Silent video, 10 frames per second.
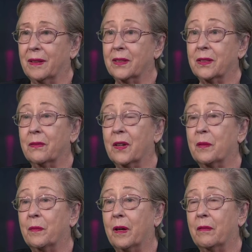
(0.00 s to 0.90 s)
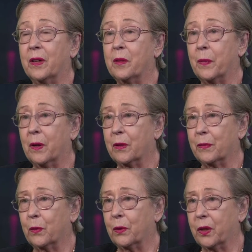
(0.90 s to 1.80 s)
That's a very, a very
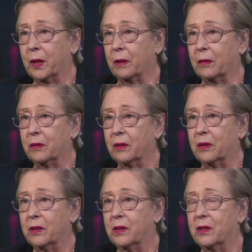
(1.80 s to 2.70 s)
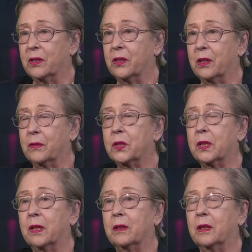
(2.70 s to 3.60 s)
powerful thing to have
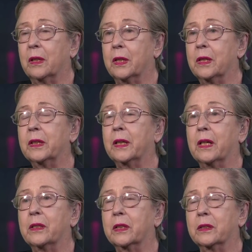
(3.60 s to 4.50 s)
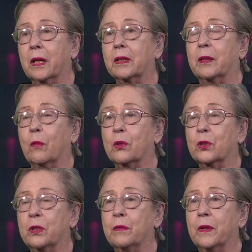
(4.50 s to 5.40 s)
said and indicates exactly what
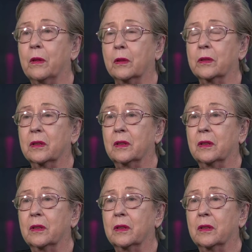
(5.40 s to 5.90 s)
she felt.